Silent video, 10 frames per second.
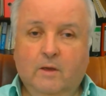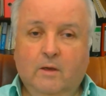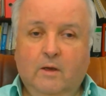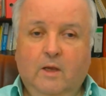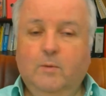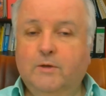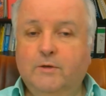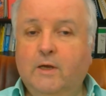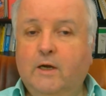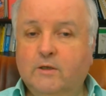And Milton
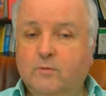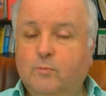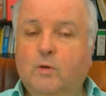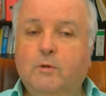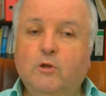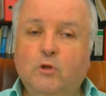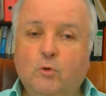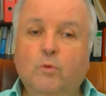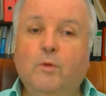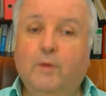Erickson probably
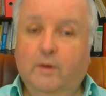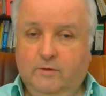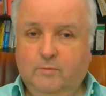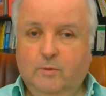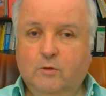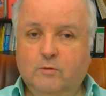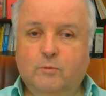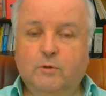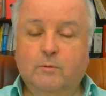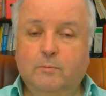knew this, because
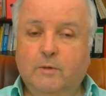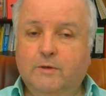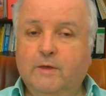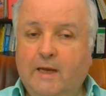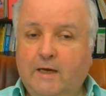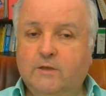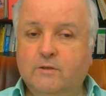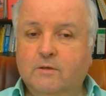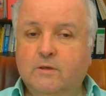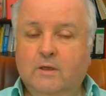Milton
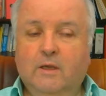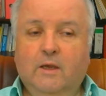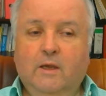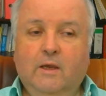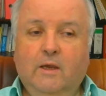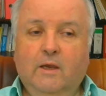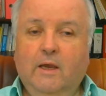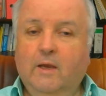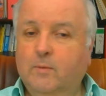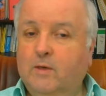Erickson
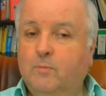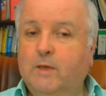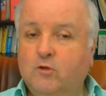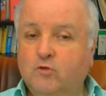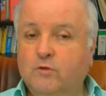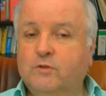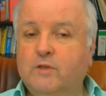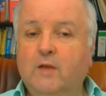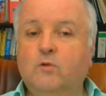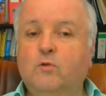had many patients
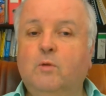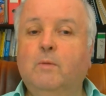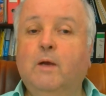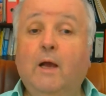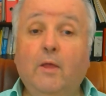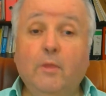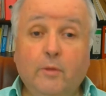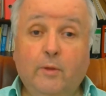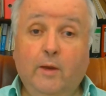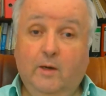sent to him by other
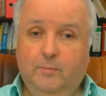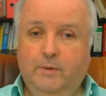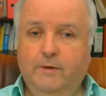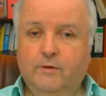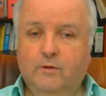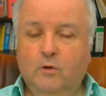therapists